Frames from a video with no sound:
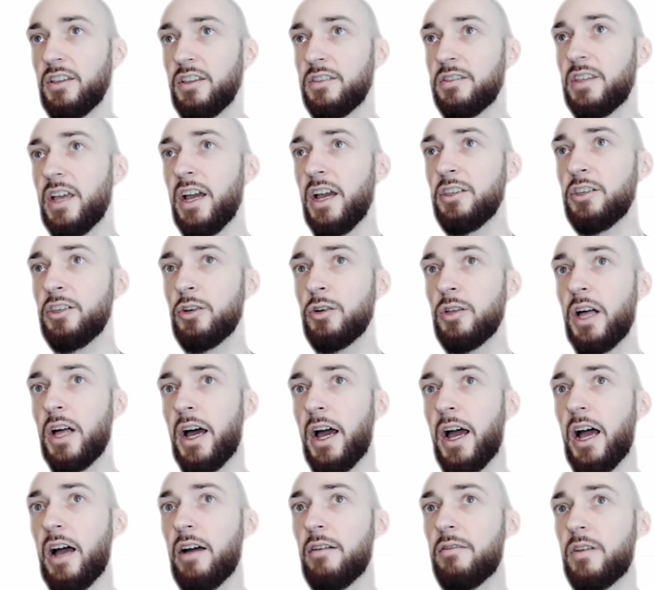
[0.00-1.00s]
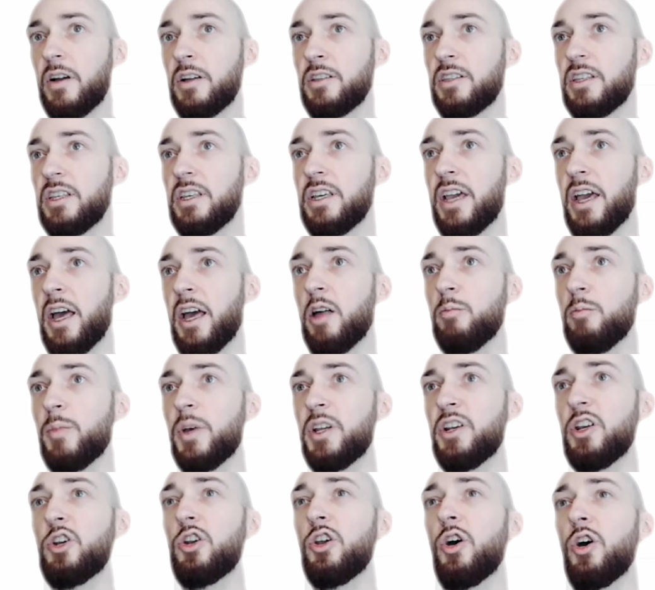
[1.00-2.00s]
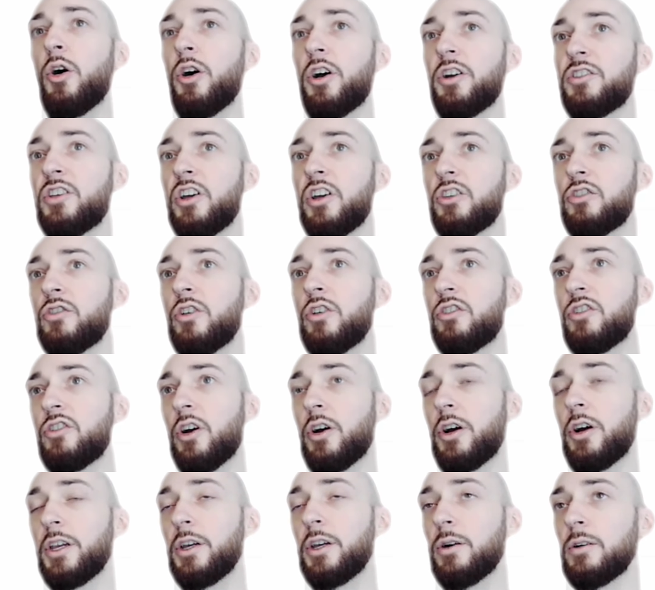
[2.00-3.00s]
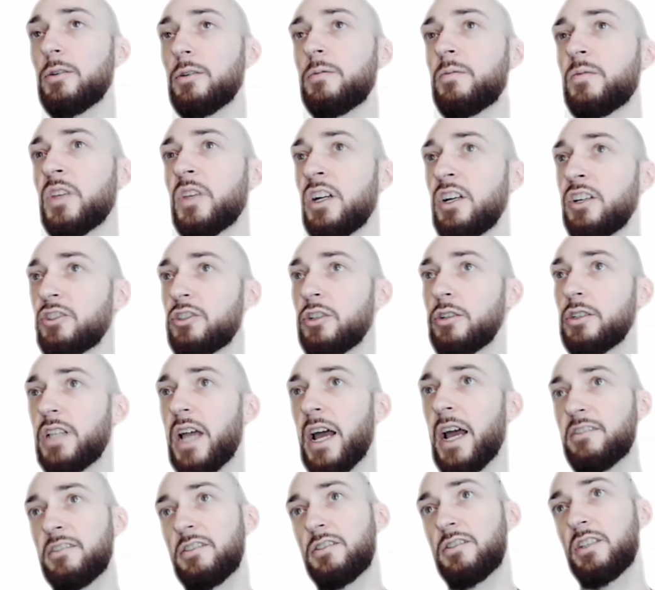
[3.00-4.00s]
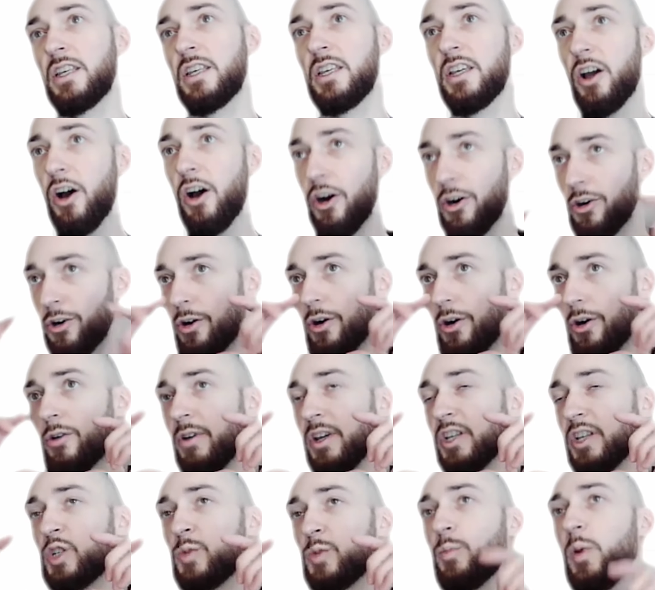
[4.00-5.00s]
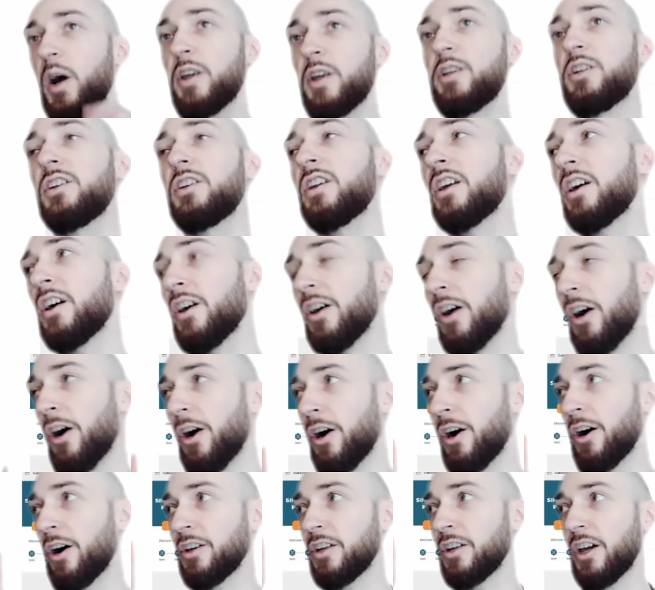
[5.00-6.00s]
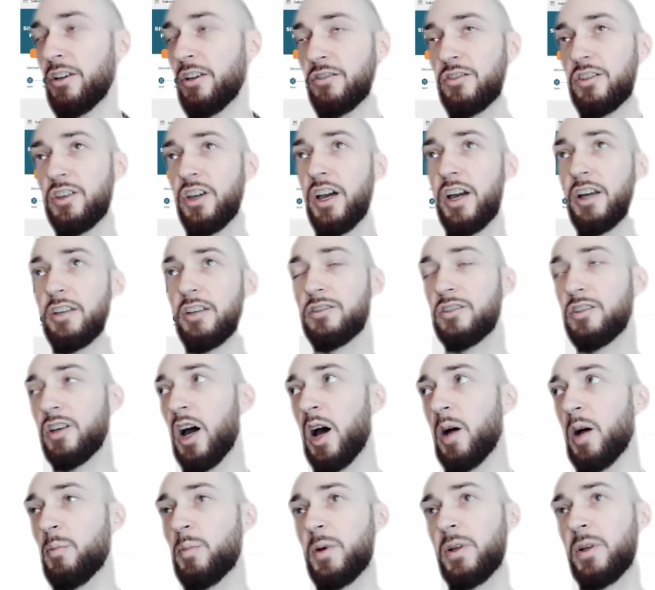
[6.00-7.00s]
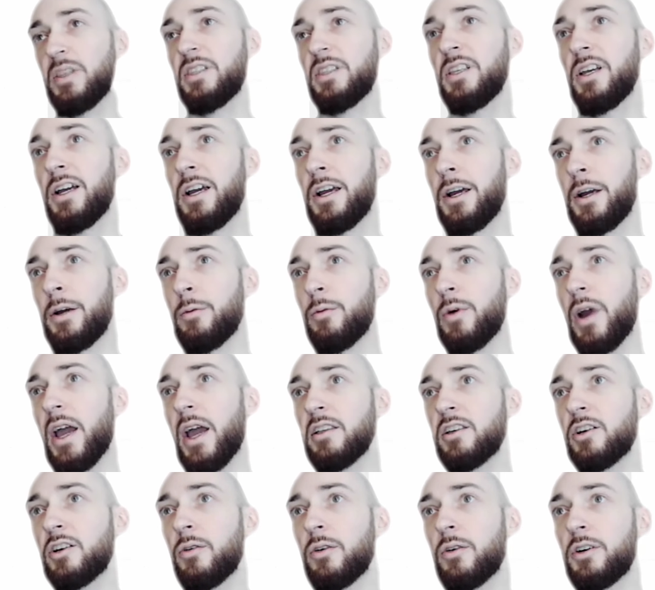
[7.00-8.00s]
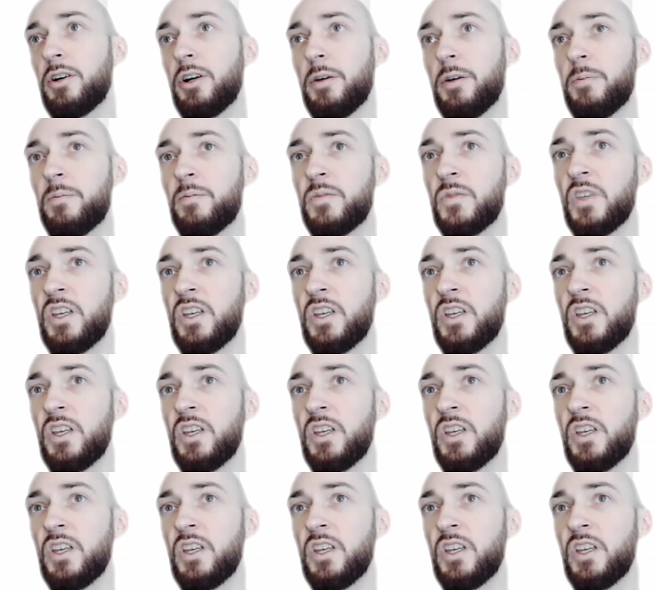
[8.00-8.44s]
Then you'll have the help button or the tutorial. So that's the orange button on the top right corner.